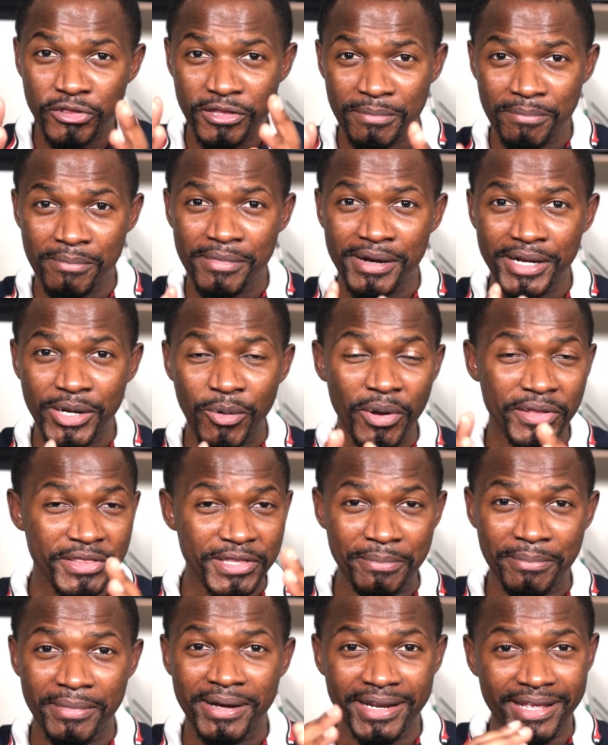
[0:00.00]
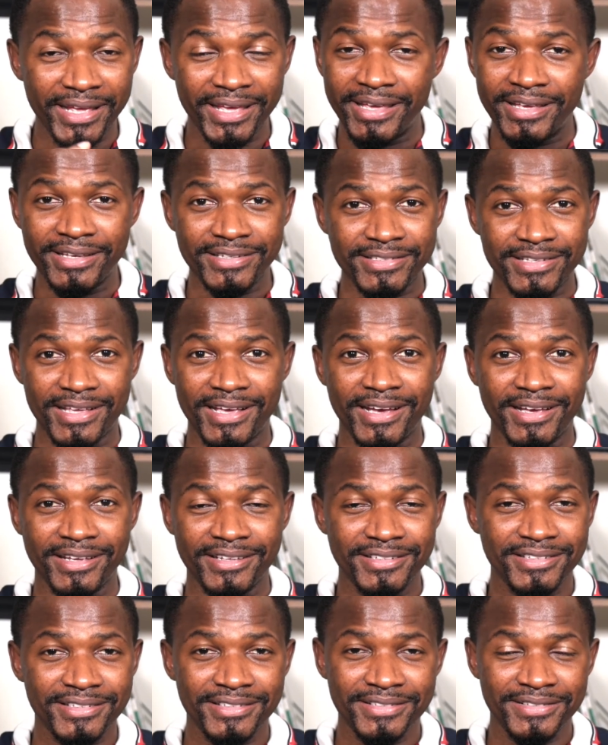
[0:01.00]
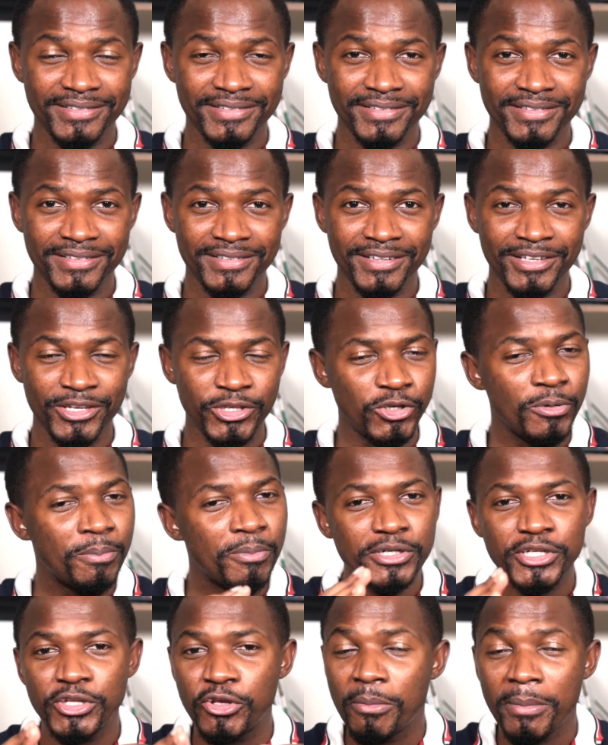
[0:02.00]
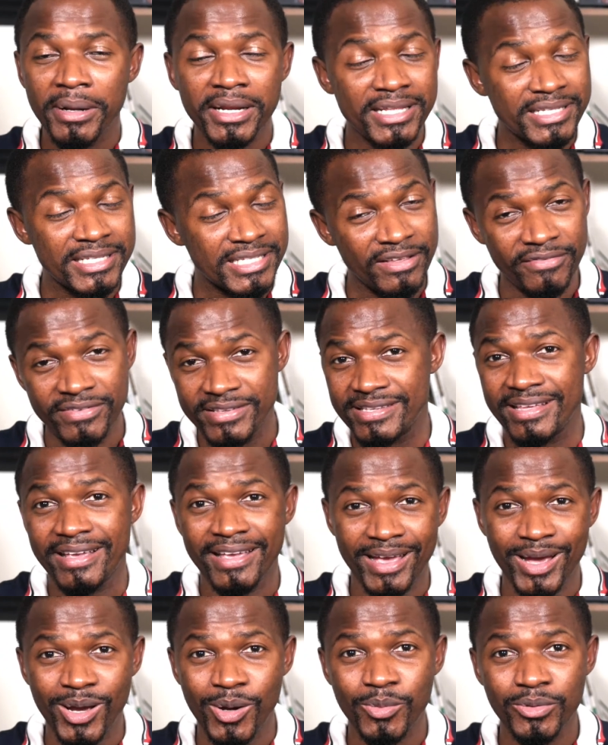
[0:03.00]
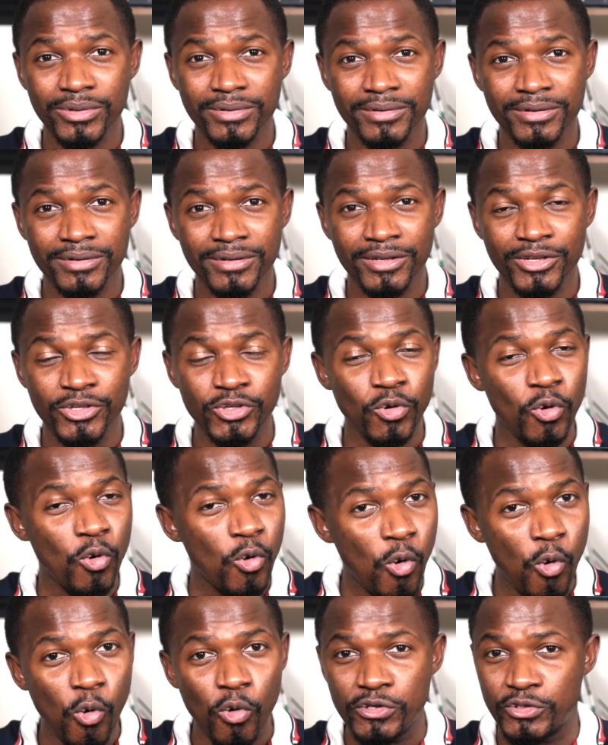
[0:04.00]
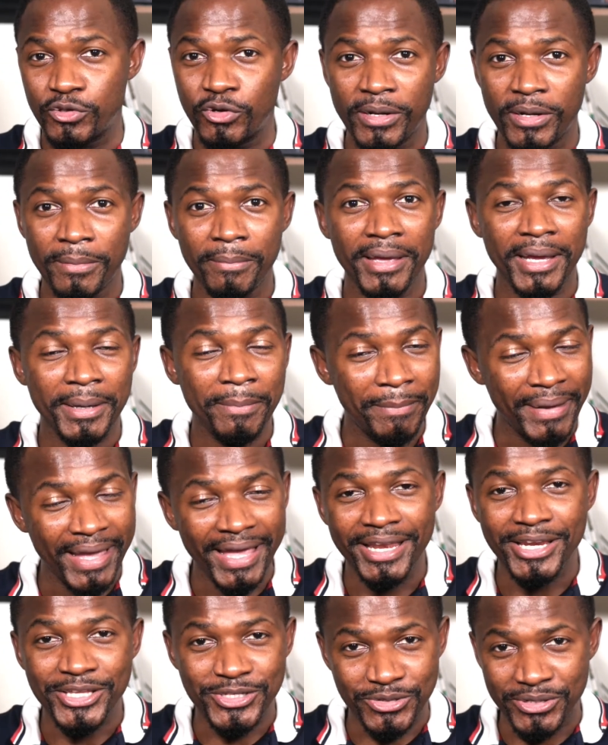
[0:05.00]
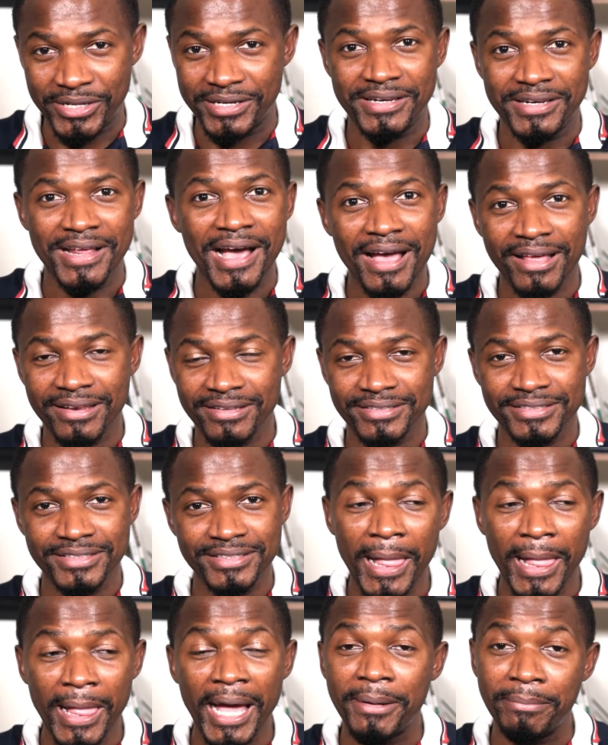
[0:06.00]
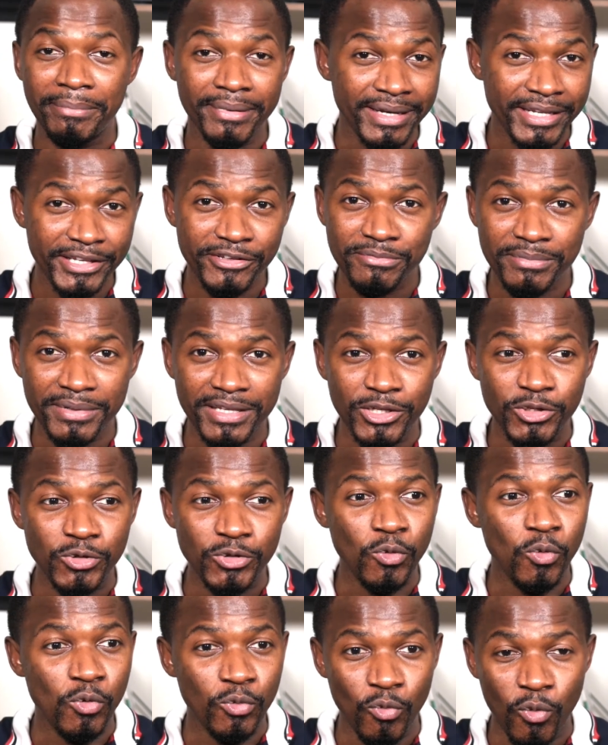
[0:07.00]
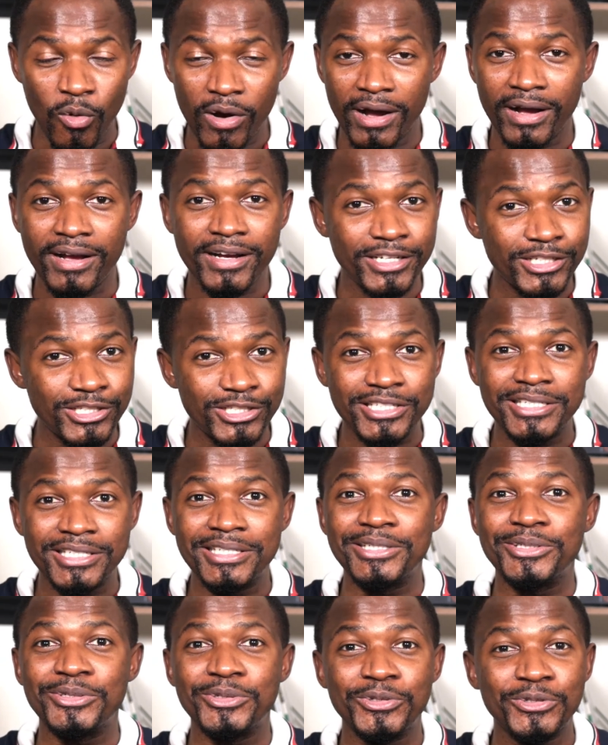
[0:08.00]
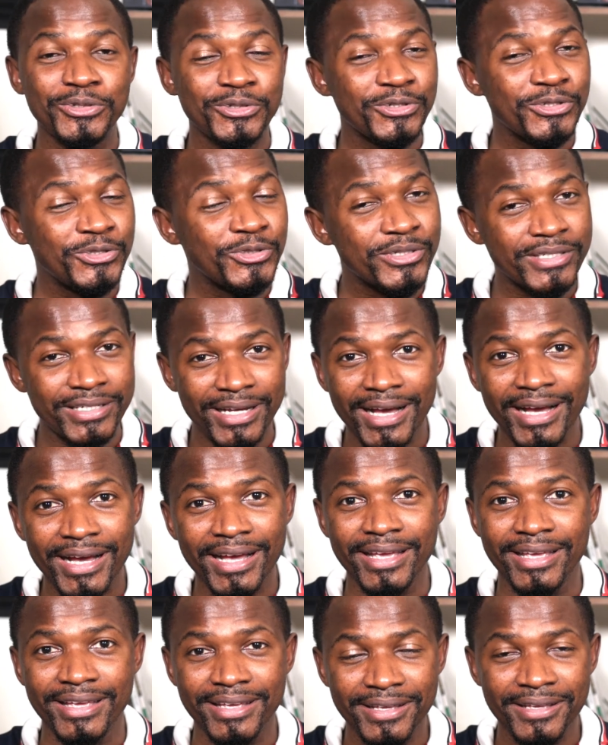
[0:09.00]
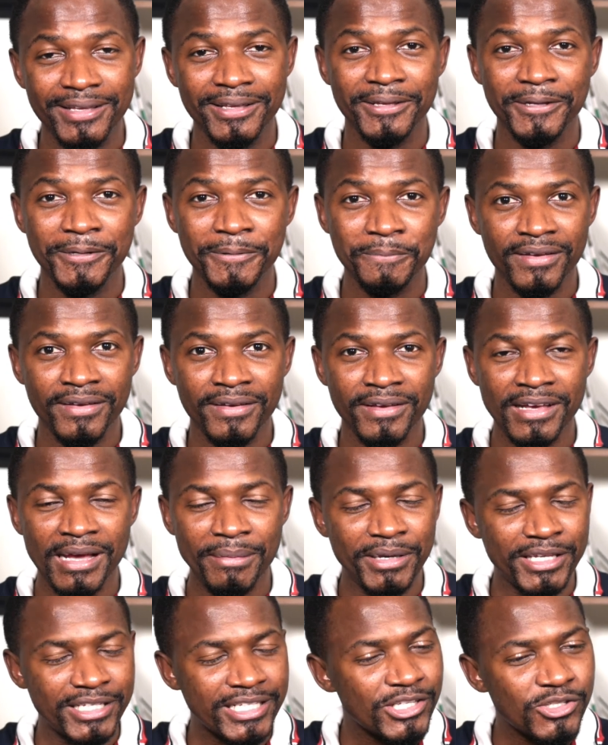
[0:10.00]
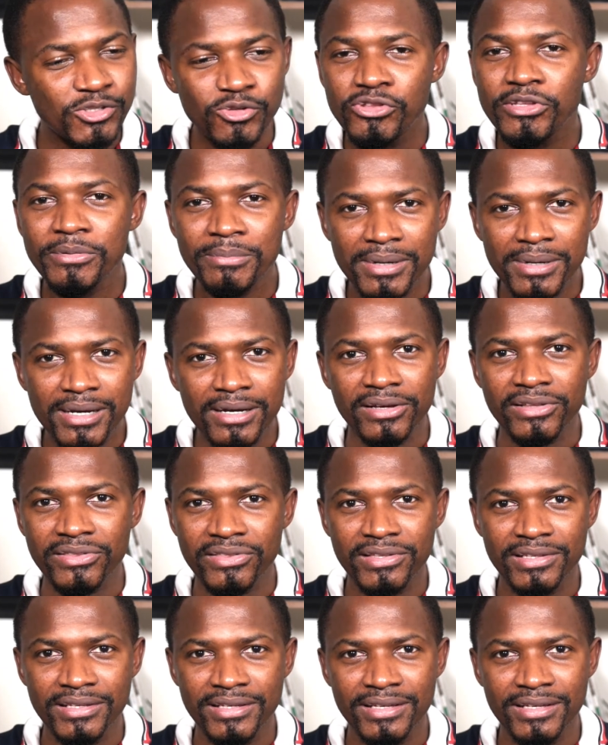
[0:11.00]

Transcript: the money where the money is, guys. You're putting your money in a savings account, you're always gonna make pennies on a dollar. And believe me, you will work until you die. I mean, just do the math.